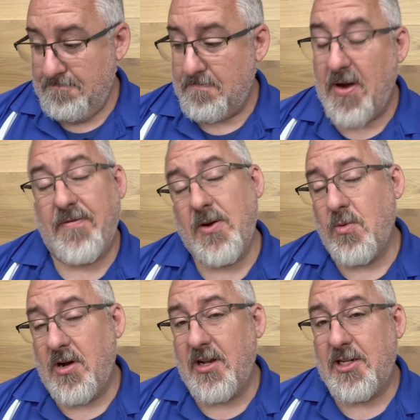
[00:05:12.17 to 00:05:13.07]
But if you
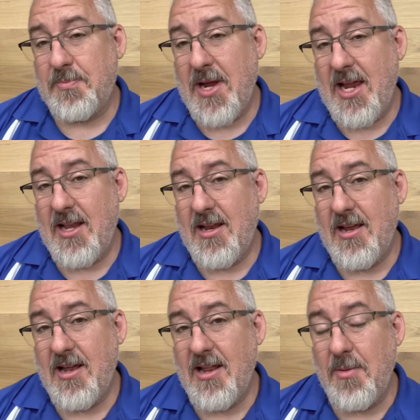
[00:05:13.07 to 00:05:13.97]
wanted to spend
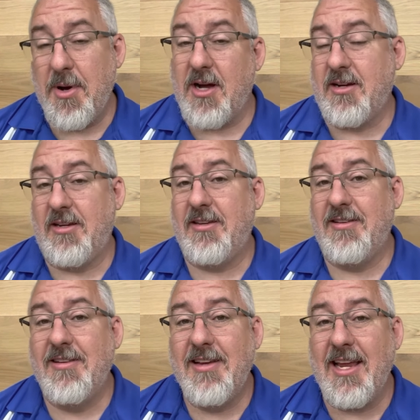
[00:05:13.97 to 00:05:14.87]
the
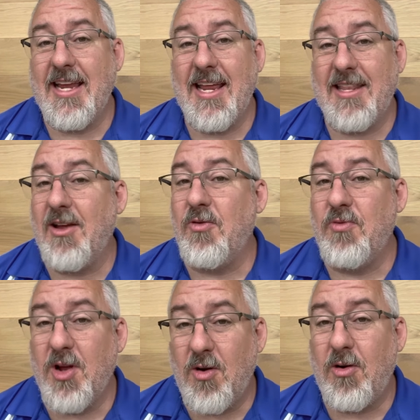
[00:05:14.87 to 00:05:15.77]
bucks and get the
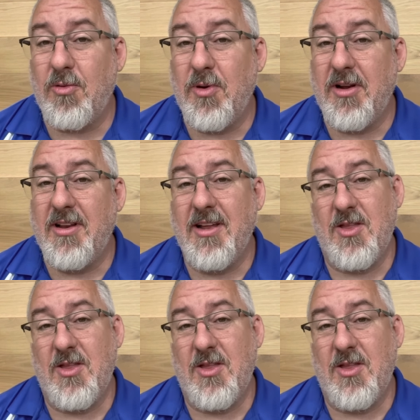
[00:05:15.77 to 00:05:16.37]
real hardwood,